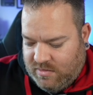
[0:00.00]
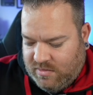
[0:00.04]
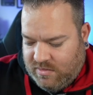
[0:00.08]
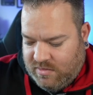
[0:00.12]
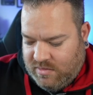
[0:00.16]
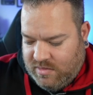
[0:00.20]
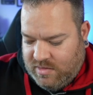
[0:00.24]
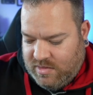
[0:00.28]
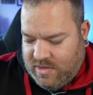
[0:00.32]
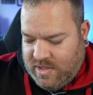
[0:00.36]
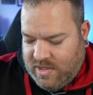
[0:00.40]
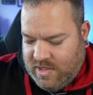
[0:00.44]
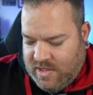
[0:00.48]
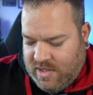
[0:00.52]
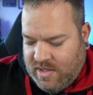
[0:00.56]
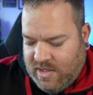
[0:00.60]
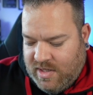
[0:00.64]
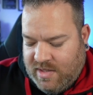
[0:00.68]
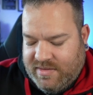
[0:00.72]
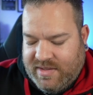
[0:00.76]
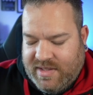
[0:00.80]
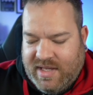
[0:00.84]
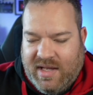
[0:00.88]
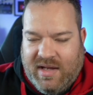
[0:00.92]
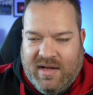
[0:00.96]
Yeah,
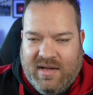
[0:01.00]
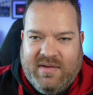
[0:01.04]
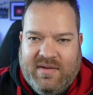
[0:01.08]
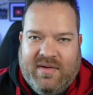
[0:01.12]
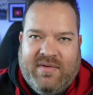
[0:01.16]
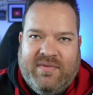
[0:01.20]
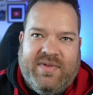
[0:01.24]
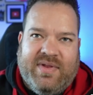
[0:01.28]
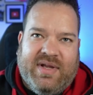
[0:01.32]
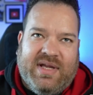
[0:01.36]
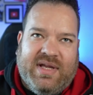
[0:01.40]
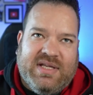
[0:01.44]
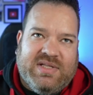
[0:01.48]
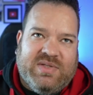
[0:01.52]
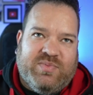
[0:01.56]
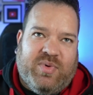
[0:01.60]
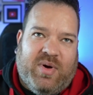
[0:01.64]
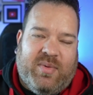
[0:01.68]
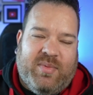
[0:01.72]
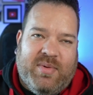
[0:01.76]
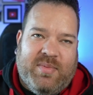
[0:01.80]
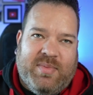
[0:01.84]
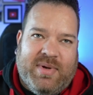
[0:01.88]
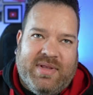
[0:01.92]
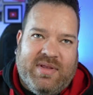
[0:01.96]
I think it's
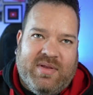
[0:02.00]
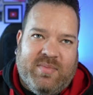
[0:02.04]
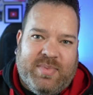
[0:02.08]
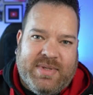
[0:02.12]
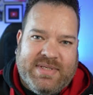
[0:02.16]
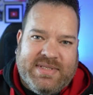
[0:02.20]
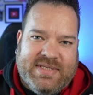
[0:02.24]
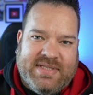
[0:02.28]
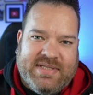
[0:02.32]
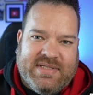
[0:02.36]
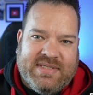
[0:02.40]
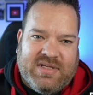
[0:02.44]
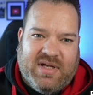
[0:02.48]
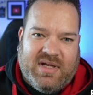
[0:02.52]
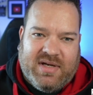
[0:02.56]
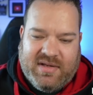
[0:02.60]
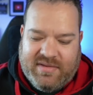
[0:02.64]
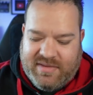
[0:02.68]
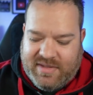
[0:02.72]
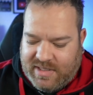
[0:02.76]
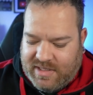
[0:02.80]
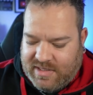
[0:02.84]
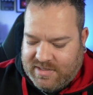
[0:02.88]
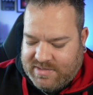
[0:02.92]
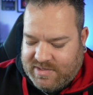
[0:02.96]
probably the business side of
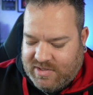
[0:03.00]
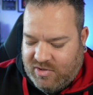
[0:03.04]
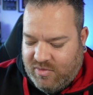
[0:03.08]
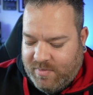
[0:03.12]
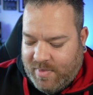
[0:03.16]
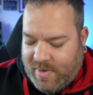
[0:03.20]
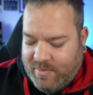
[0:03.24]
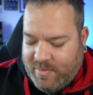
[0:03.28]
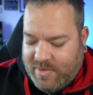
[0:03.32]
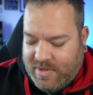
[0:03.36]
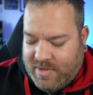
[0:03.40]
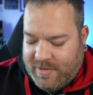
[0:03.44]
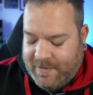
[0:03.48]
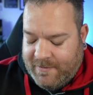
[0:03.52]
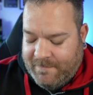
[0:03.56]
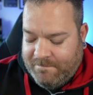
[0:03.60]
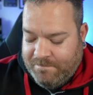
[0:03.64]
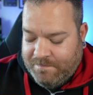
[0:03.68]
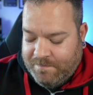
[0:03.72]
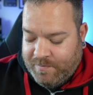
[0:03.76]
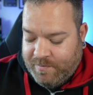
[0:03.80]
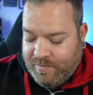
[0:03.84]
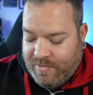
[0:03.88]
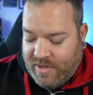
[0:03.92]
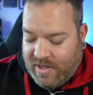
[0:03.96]
things. I remember
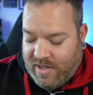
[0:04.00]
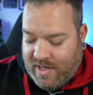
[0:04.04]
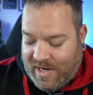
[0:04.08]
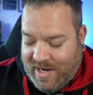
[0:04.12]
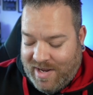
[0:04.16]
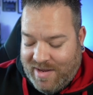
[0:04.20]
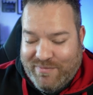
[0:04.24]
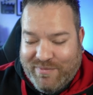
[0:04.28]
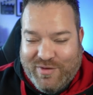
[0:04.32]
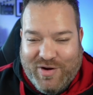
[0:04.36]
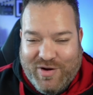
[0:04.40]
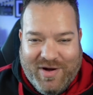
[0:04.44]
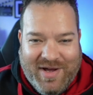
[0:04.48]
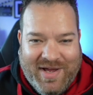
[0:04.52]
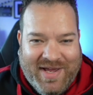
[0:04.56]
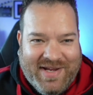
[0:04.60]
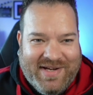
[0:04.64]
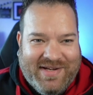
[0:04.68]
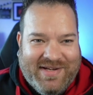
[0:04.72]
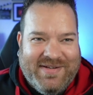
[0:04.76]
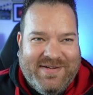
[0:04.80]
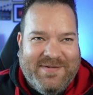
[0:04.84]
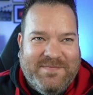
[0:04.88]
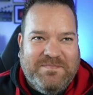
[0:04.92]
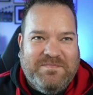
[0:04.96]
I have got
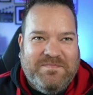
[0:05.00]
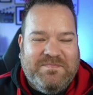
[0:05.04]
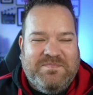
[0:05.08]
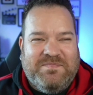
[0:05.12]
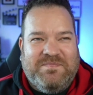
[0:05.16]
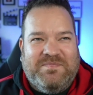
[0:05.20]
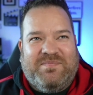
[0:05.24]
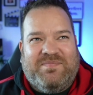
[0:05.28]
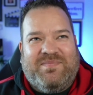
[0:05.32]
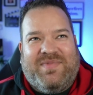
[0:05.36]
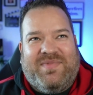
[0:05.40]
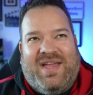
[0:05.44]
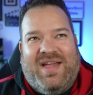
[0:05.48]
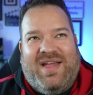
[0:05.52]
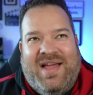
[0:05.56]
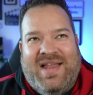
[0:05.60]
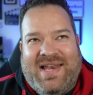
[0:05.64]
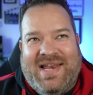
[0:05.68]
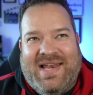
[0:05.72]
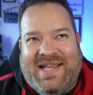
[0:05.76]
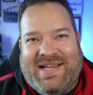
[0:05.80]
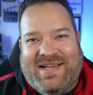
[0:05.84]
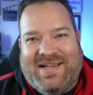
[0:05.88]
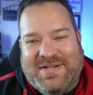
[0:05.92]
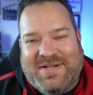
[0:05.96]
a
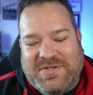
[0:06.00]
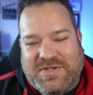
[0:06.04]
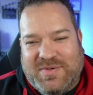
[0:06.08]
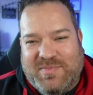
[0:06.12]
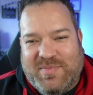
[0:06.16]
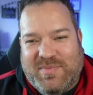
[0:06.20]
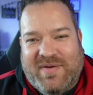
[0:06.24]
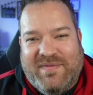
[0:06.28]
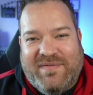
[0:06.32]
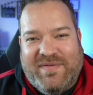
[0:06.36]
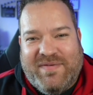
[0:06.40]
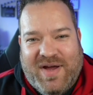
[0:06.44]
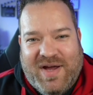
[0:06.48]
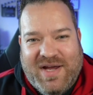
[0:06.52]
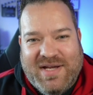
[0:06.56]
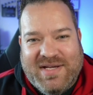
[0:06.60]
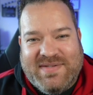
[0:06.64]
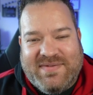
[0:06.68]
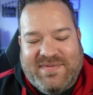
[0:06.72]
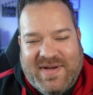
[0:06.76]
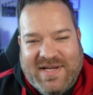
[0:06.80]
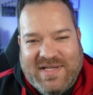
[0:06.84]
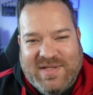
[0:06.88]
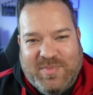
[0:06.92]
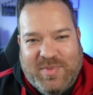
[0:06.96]
link to my
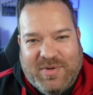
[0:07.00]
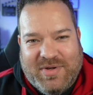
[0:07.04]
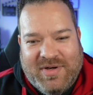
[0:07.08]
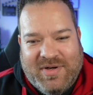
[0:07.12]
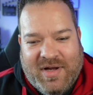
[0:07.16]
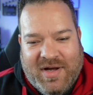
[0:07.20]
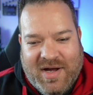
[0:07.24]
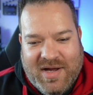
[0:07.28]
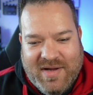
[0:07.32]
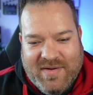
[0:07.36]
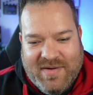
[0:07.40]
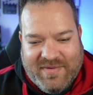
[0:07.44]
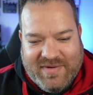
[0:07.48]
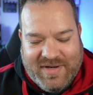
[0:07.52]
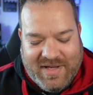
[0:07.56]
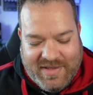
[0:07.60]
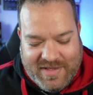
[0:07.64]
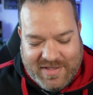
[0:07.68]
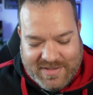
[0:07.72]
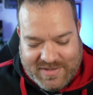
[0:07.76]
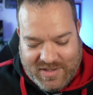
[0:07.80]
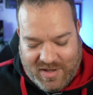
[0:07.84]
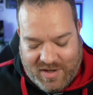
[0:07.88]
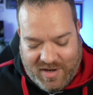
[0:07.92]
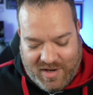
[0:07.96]
first Facebook Live, and at
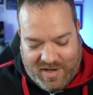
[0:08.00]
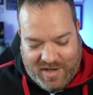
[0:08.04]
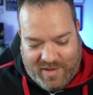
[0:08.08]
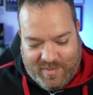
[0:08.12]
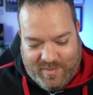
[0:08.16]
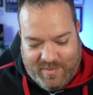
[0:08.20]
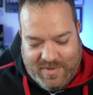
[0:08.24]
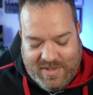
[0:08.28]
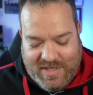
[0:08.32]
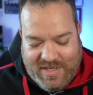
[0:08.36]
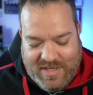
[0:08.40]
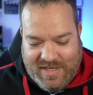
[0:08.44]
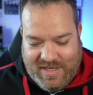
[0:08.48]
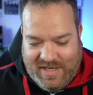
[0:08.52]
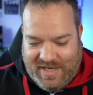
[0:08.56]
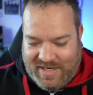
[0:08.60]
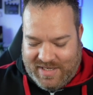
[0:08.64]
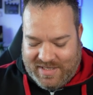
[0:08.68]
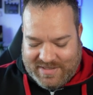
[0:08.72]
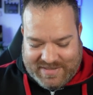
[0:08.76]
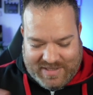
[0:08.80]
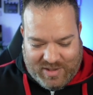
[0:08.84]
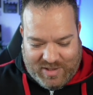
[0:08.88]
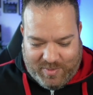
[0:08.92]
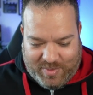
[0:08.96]
the time, and
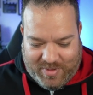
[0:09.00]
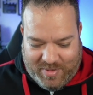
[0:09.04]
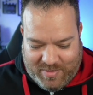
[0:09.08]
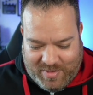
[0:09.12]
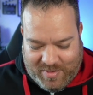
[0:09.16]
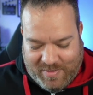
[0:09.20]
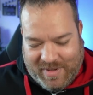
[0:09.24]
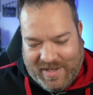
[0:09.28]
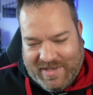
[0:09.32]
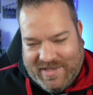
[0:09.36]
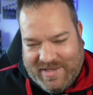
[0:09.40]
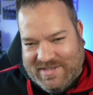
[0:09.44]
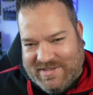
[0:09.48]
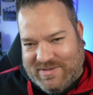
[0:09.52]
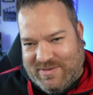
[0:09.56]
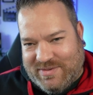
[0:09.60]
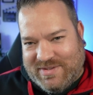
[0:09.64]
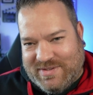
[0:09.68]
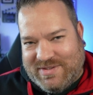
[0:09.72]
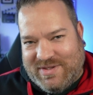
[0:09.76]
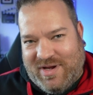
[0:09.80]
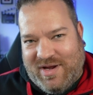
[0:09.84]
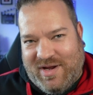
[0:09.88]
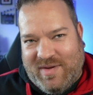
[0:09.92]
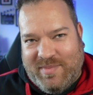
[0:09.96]
I tell people about this all the
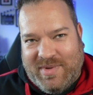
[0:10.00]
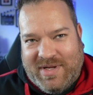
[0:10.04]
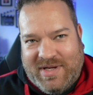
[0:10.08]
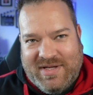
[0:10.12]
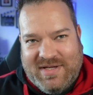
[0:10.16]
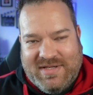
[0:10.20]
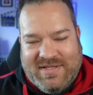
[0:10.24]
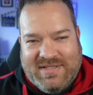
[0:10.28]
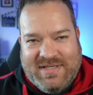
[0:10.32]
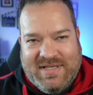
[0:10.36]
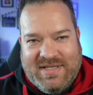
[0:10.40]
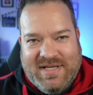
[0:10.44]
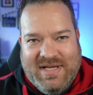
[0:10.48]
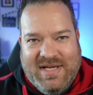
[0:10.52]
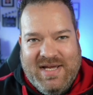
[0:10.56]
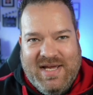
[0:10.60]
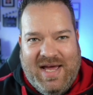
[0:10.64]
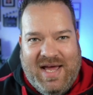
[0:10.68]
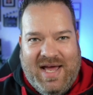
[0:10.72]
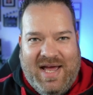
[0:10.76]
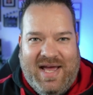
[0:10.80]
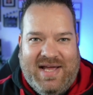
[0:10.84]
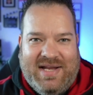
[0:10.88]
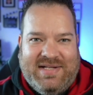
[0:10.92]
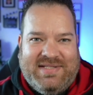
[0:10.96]
time, because
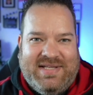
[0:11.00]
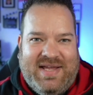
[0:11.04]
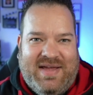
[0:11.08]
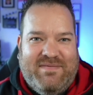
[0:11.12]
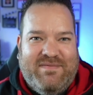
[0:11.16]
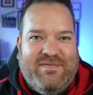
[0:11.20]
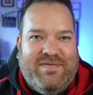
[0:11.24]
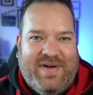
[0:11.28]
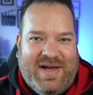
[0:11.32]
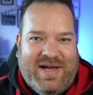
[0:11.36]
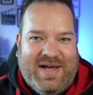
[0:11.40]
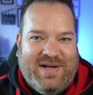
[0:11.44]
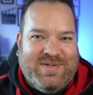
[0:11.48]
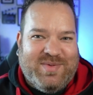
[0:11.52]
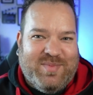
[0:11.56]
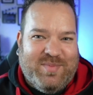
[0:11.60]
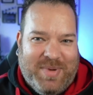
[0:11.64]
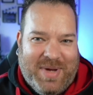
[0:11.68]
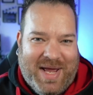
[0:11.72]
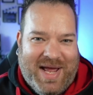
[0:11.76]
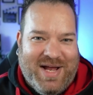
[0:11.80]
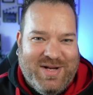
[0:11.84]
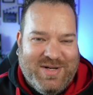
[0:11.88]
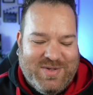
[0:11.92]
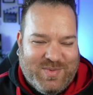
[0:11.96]
I had
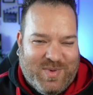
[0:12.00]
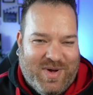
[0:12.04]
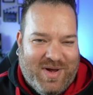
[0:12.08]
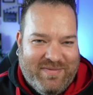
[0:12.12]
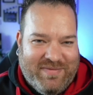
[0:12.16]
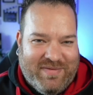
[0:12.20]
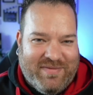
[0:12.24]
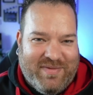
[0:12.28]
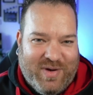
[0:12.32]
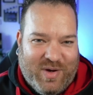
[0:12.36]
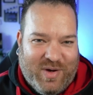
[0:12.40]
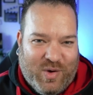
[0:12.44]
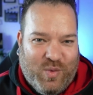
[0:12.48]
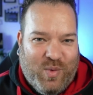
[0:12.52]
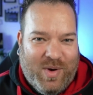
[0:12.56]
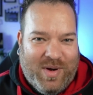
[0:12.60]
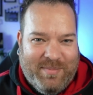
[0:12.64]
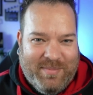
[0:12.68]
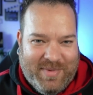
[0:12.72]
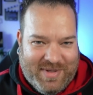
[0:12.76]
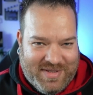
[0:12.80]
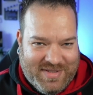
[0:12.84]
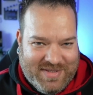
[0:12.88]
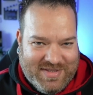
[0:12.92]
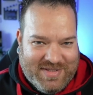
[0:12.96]
£10,000 worth of
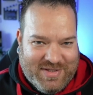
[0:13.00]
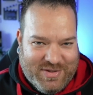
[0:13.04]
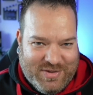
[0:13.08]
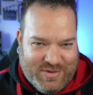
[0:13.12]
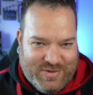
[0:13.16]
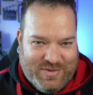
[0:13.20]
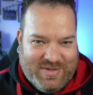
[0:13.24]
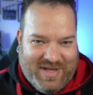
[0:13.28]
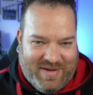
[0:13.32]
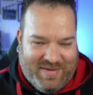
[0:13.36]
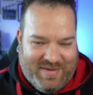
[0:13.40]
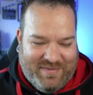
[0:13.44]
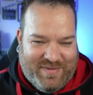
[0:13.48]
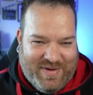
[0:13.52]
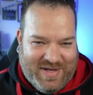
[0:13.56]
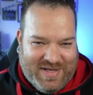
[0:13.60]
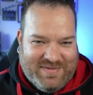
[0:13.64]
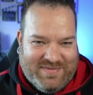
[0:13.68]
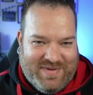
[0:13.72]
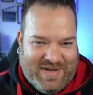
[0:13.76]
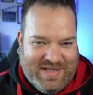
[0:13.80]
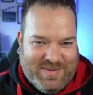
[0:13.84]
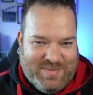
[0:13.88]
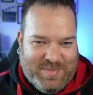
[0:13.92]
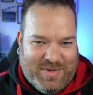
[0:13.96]
equipment to do that
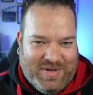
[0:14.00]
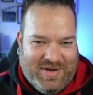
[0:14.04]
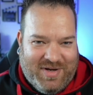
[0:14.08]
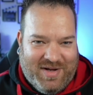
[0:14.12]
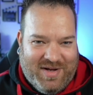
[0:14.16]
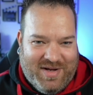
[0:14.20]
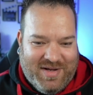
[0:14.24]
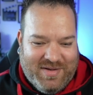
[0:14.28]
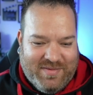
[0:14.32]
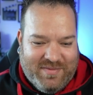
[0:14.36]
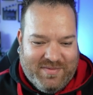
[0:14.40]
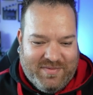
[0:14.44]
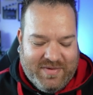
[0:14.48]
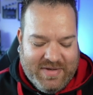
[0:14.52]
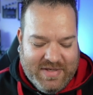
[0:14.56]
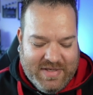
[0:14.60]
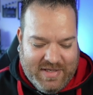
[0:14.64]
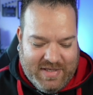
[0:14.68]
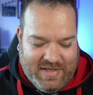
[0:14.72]
first Facebook Live.